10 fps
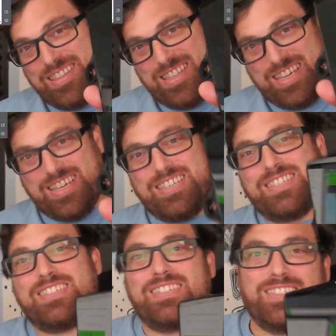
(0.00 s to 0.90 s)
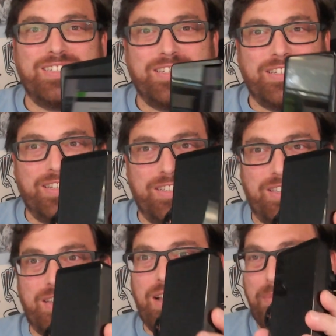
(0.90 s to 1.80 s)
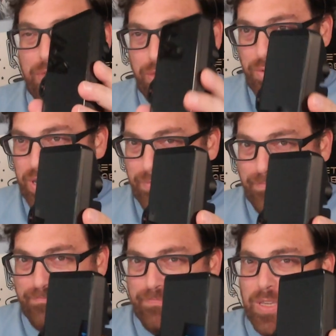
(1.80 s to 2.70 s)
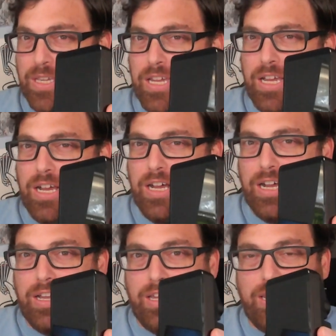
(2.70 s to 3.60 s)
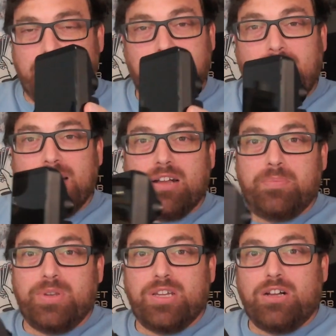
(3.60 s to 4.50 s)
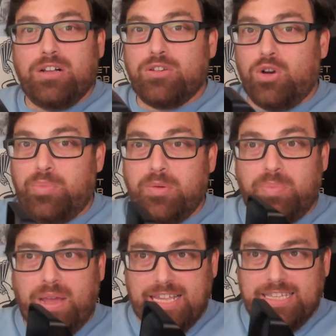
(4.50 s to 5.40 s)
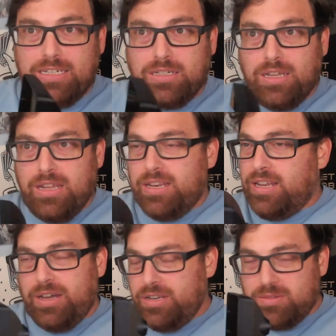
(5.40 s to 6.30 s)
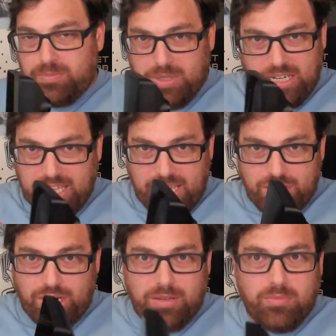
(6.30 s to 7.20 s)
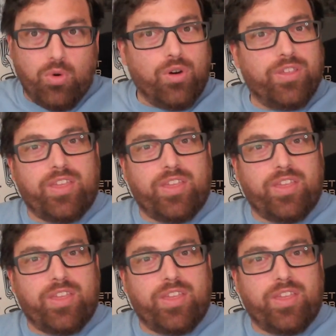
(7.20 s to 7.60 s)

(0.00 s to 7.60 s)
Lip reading: This is the Comma 3, and it is by a company called OpenPilot. Now, it isn't bleeding edge anymore.